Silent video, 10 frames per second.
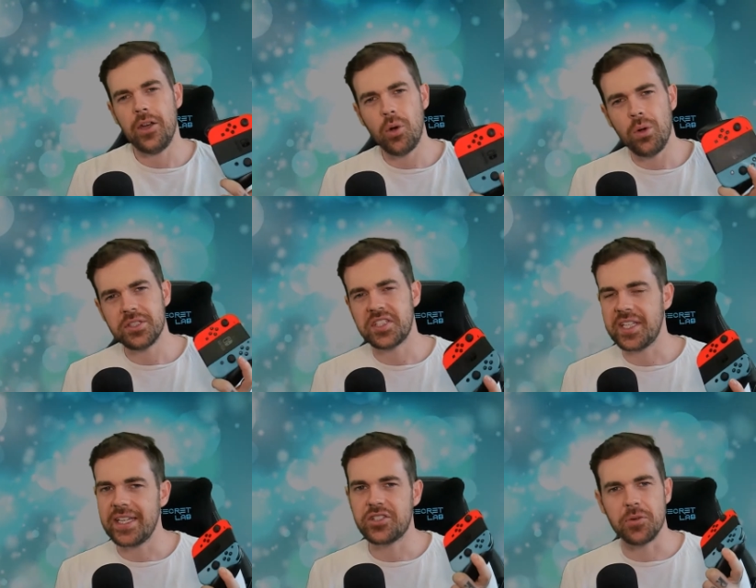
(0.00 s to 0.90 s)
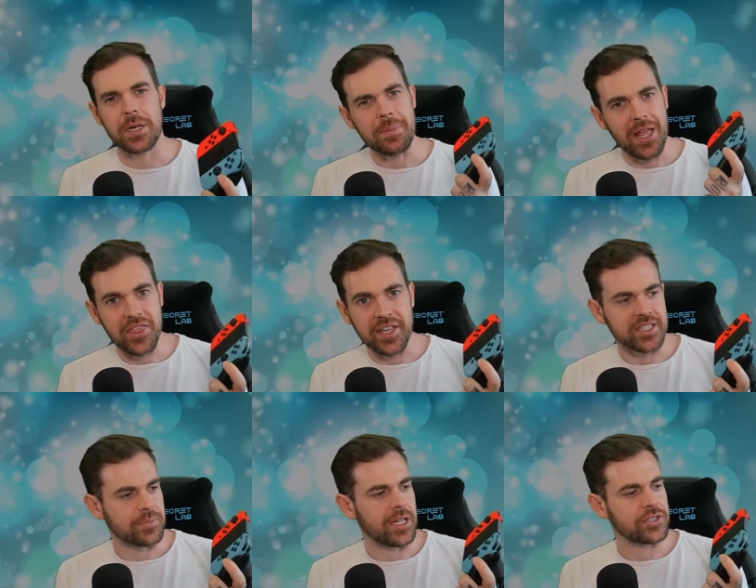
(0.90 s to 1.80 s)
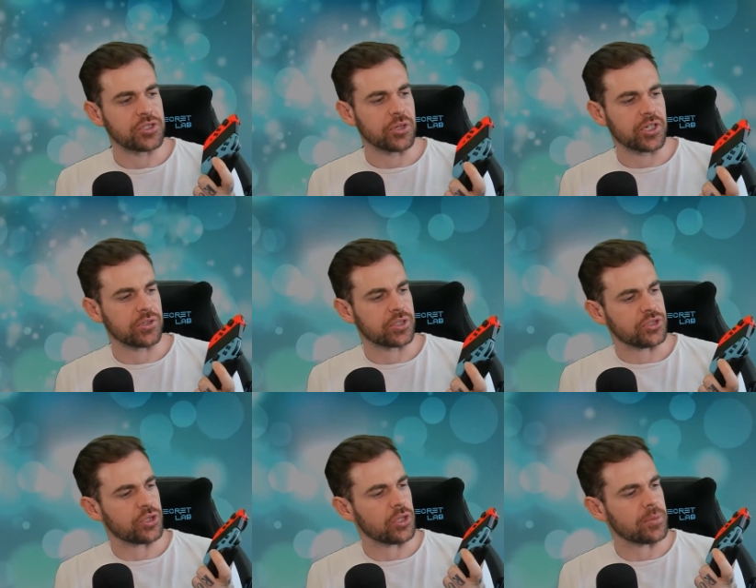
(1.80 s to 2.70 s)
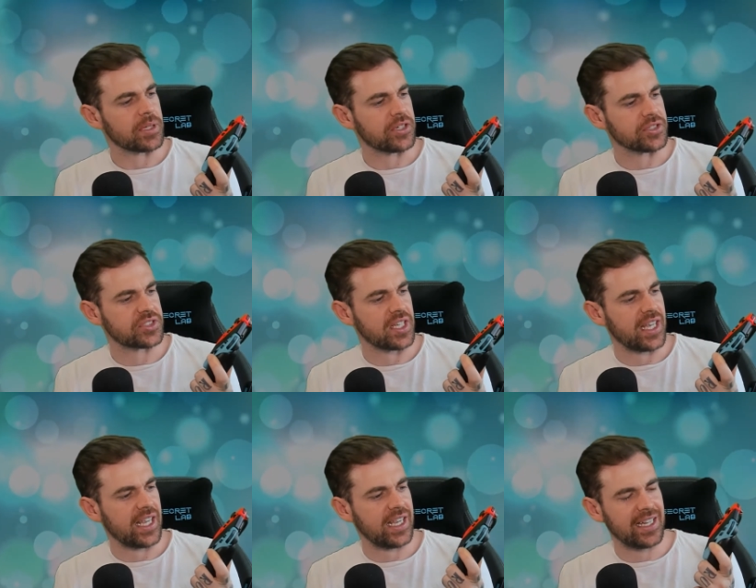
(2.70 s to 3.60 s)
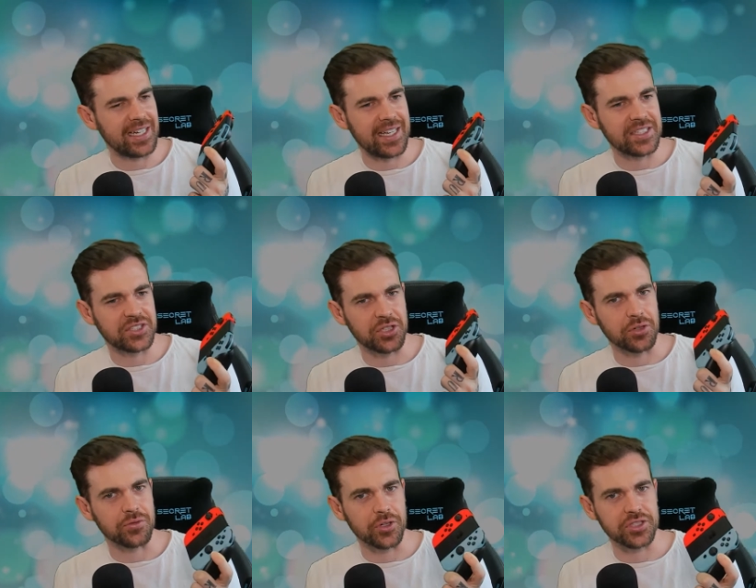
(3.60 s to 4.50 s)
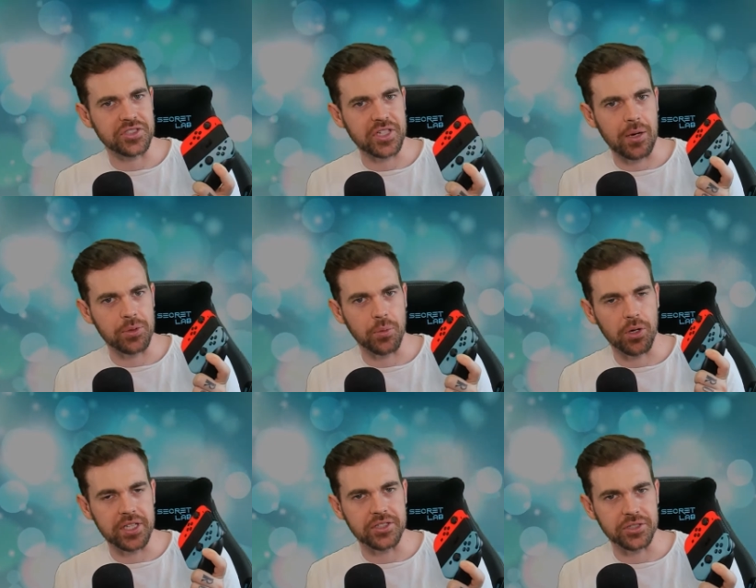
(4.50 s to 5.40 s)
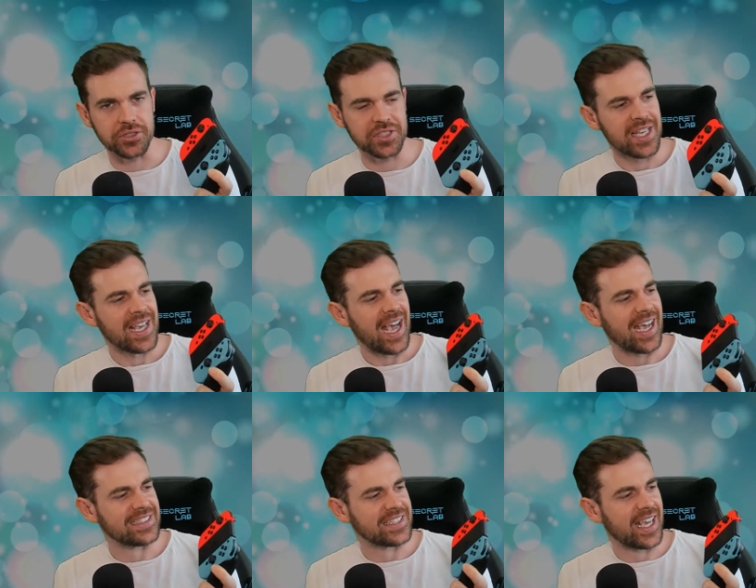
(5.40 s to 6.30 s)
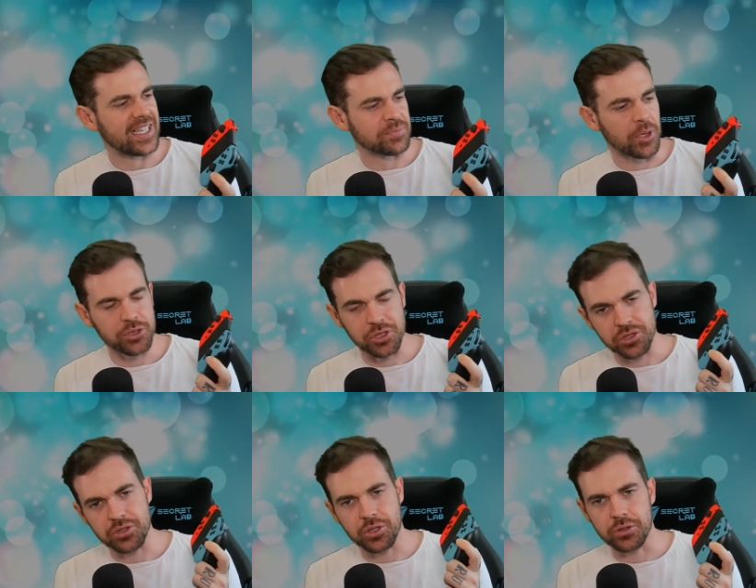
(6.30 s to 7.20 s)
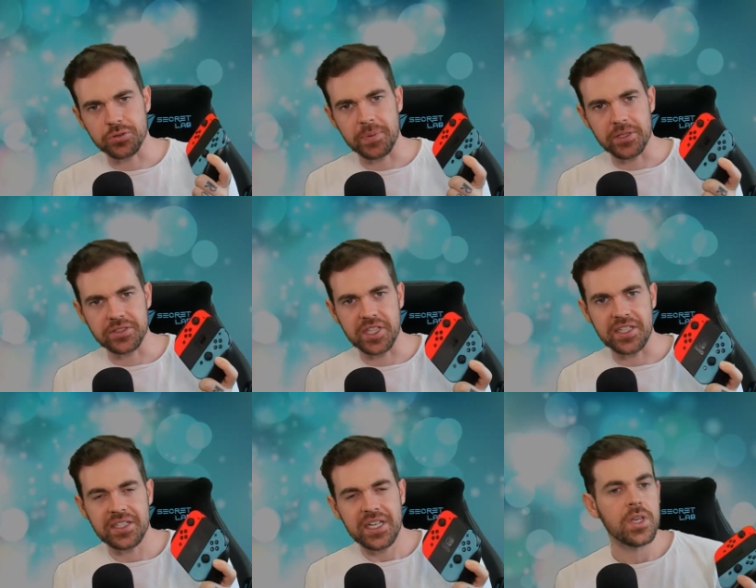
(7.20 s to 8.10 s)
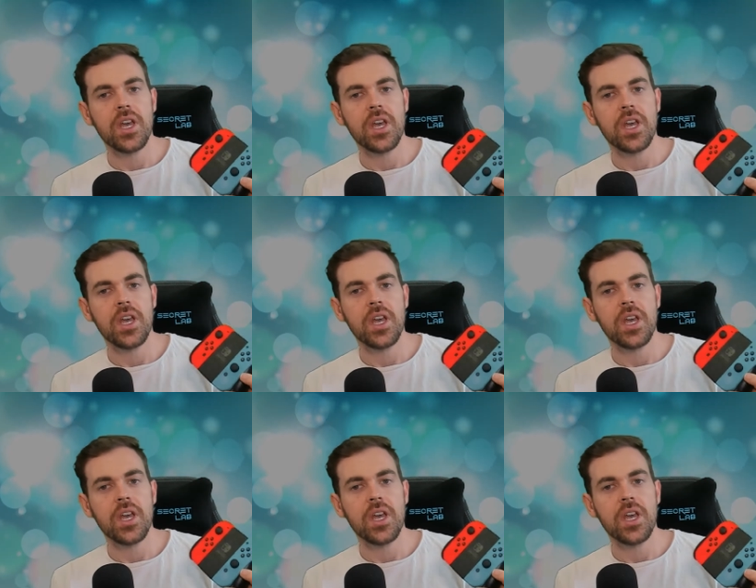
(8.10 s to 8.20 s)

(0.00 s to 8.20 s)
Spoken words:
I don't want to say too many bad things about the Joy-Con controller because it is so versatile with what it does, and it has motion controls built in.